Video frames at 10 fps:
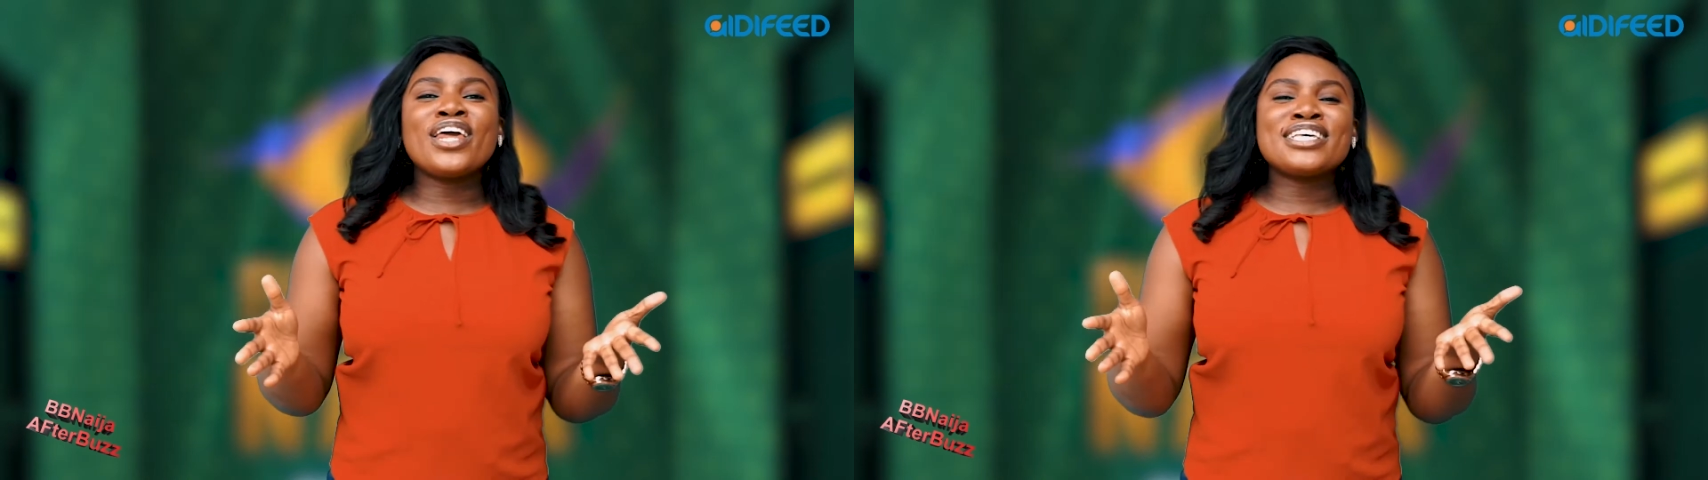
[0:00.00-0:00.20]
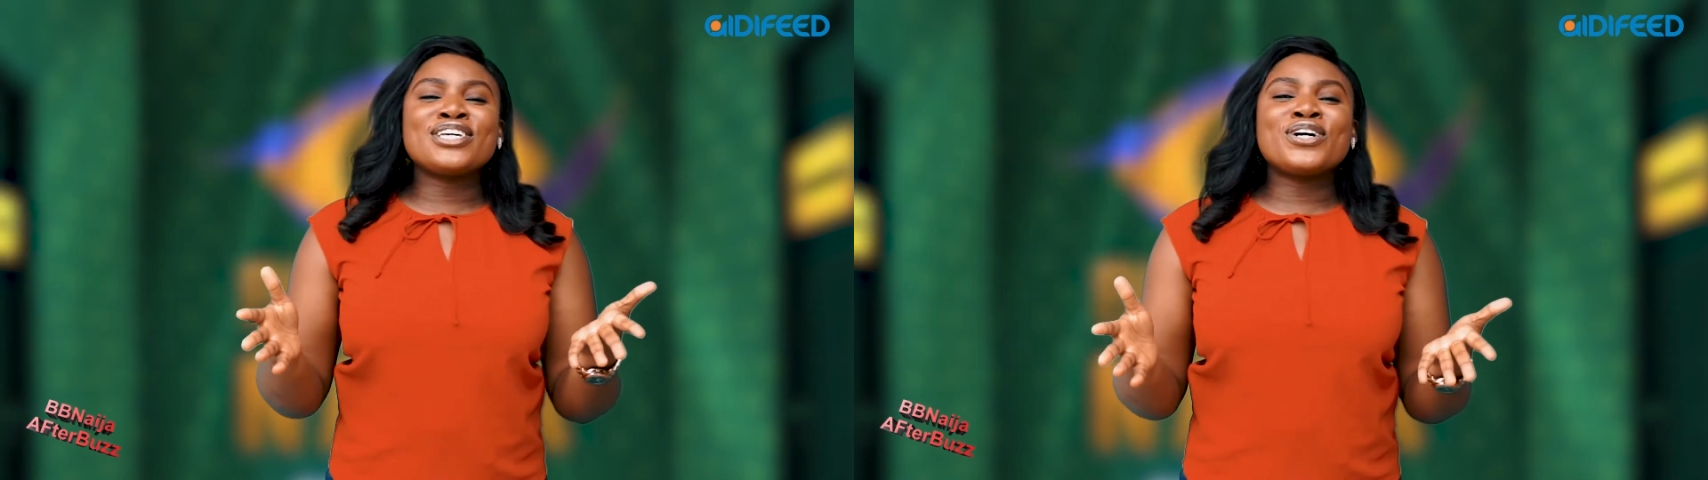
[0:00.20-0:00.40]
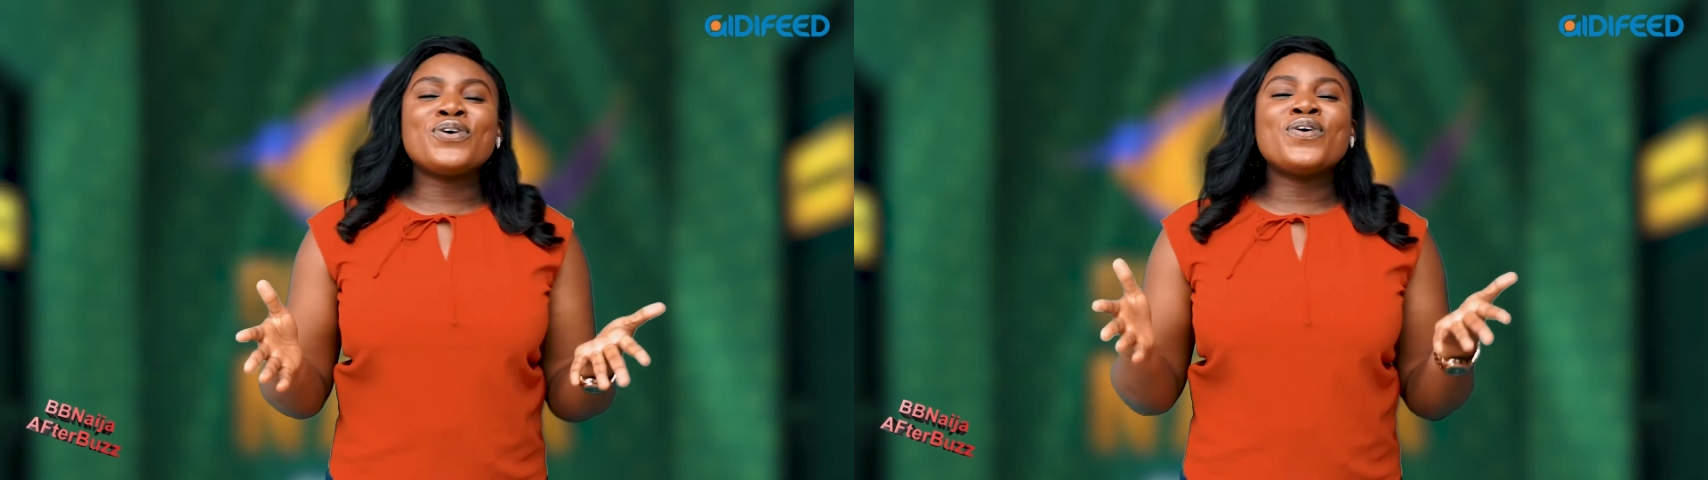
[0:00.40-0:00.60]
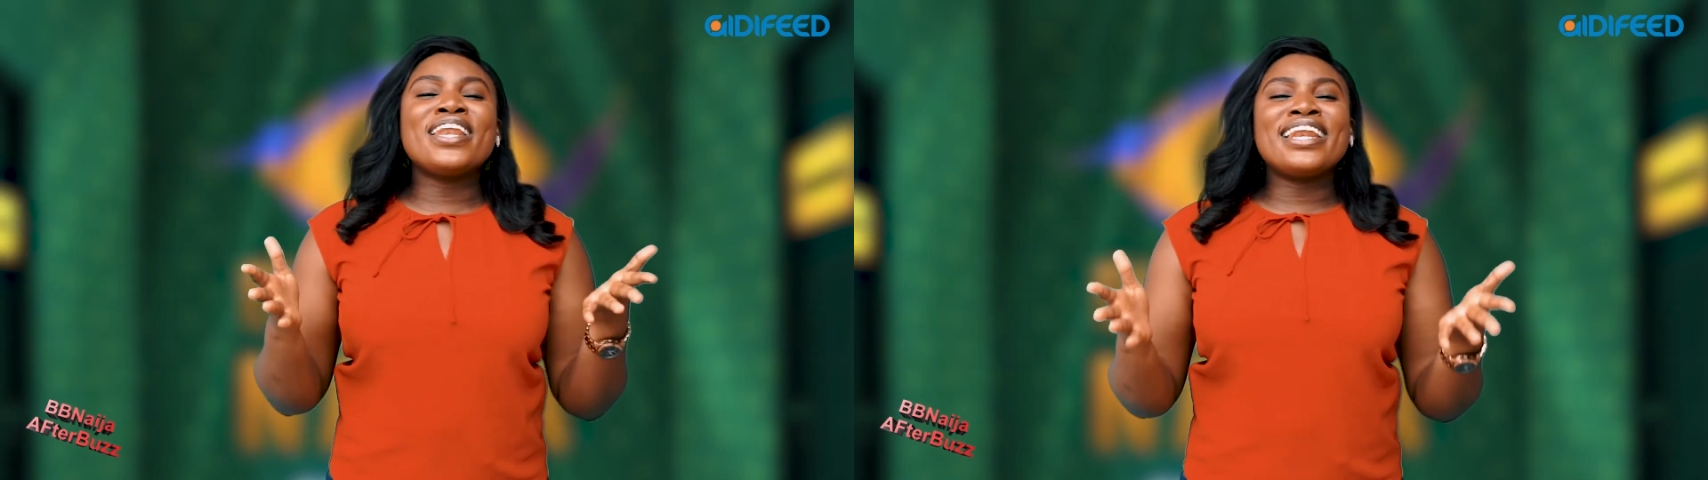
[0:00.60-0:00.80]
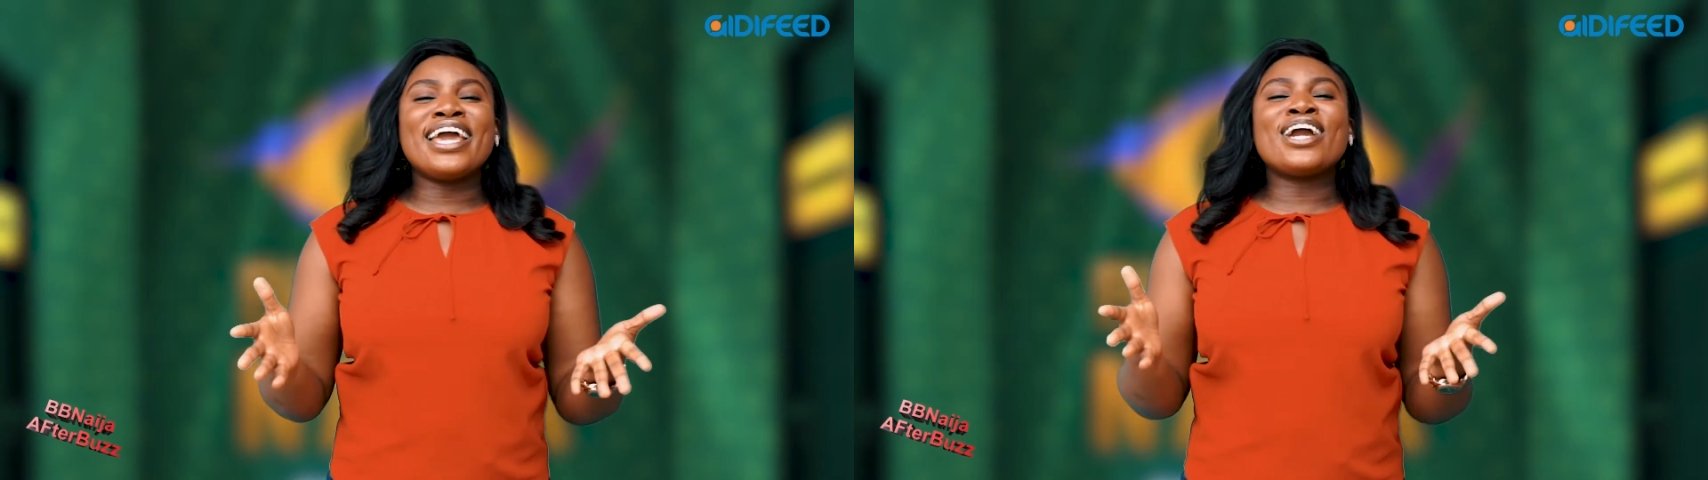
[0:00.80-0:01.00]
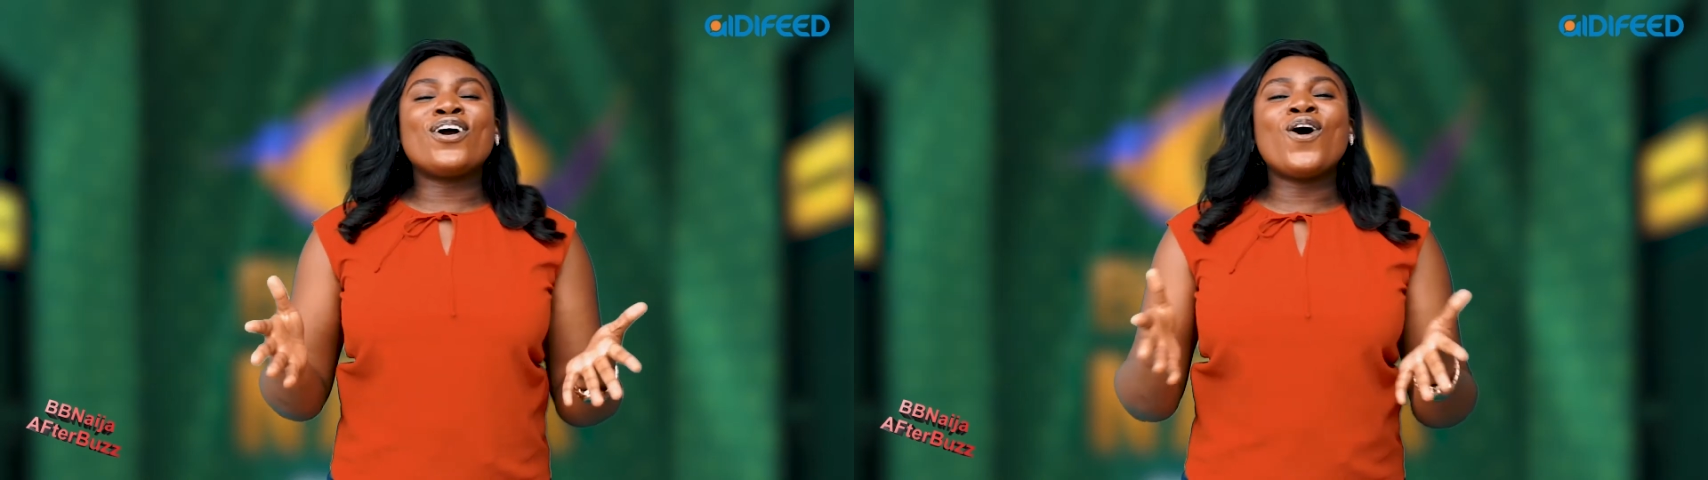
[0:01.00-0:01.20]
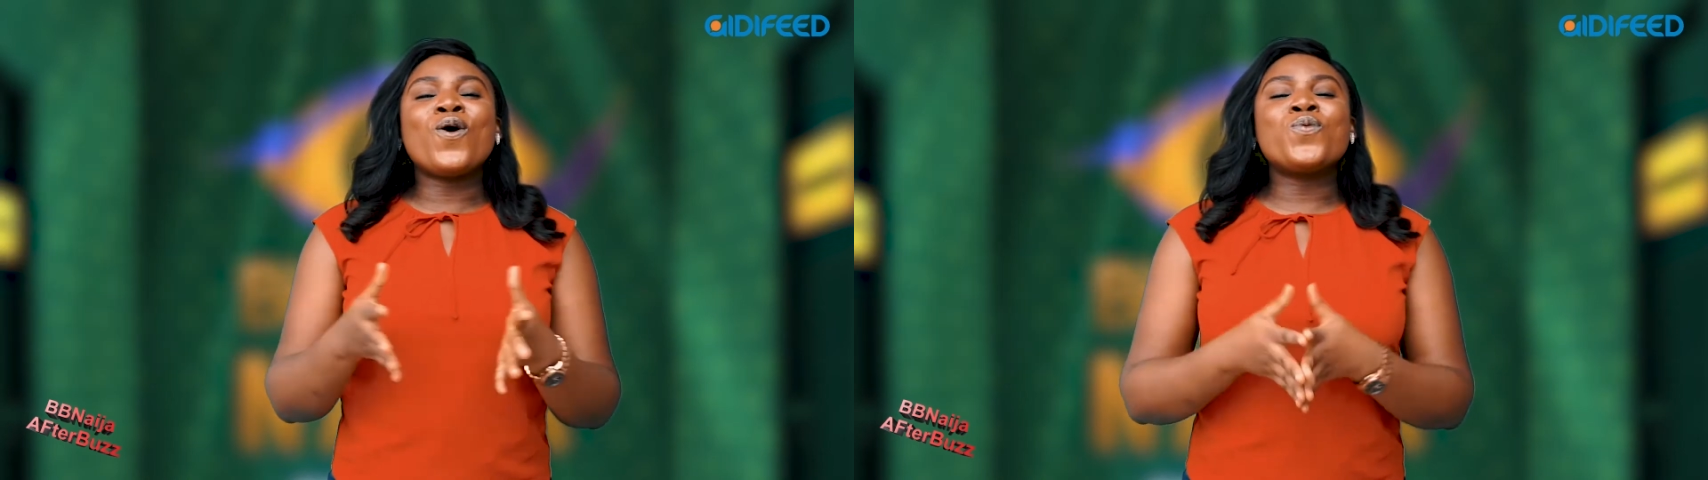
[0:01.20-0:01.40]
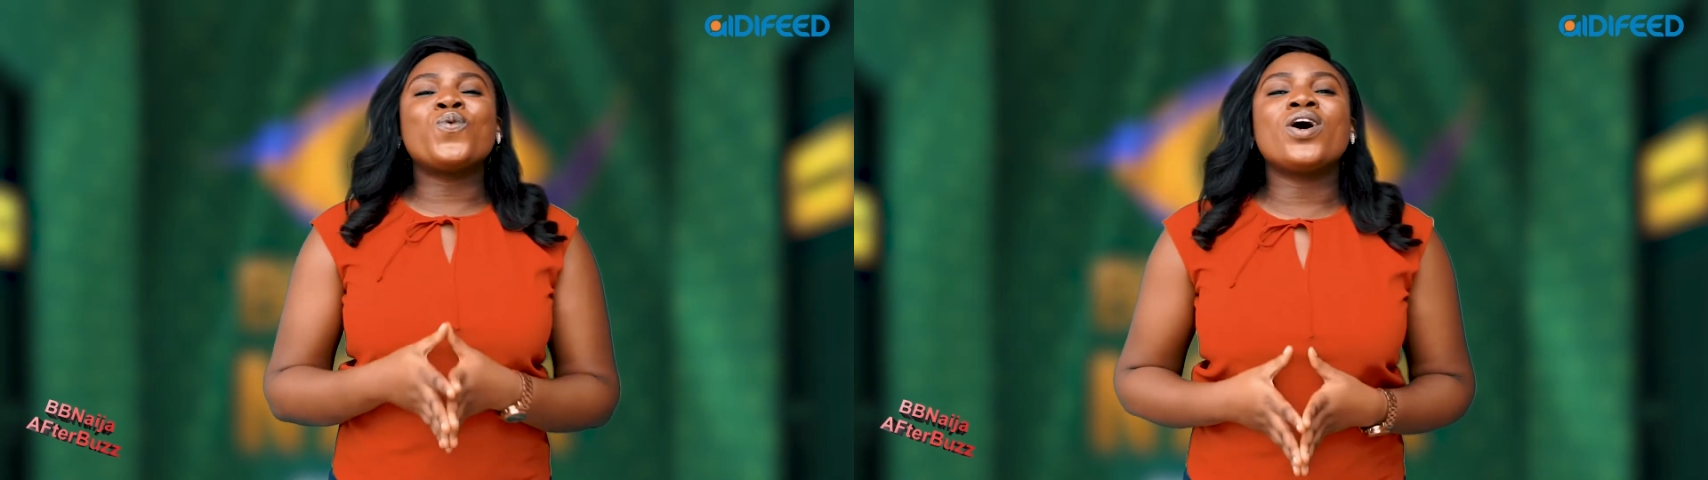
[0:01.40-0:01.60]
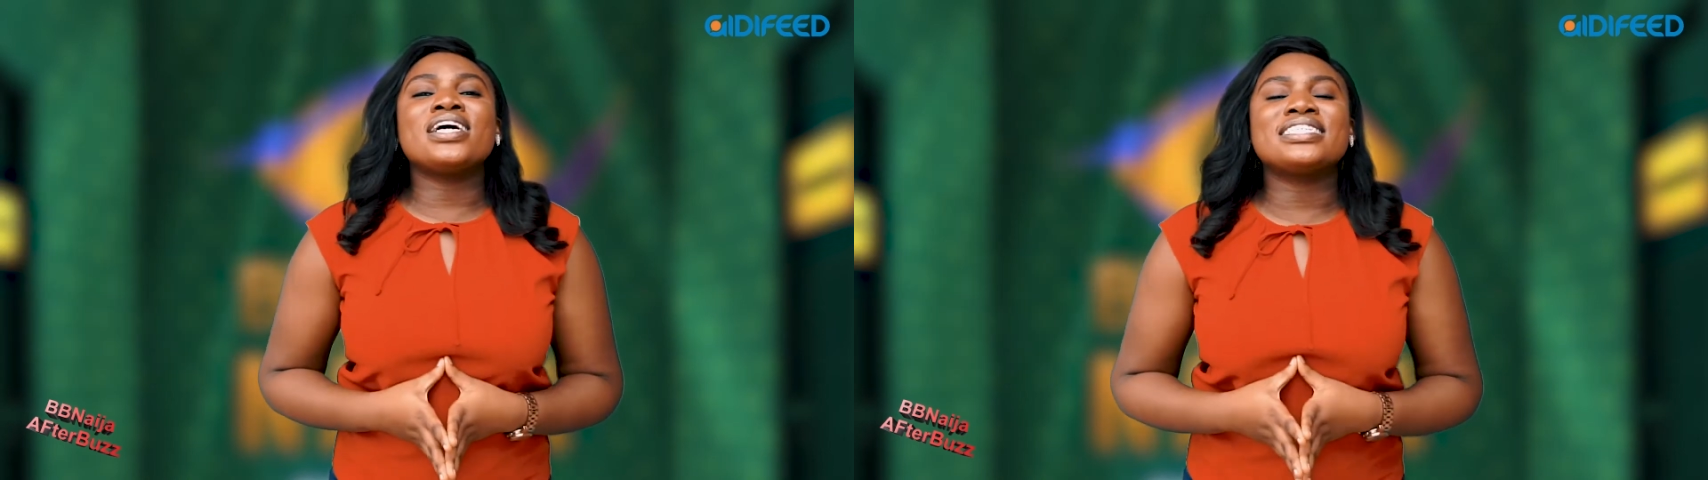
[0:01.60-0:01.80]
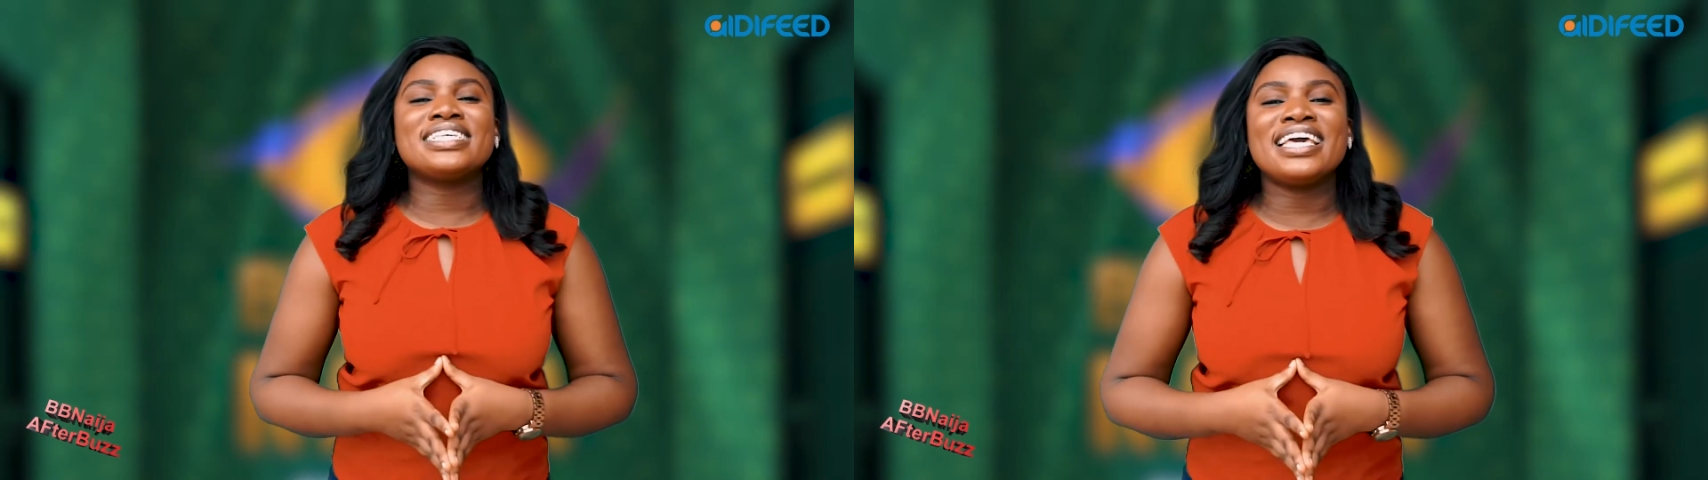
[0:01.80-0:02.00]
days ago, Laycon was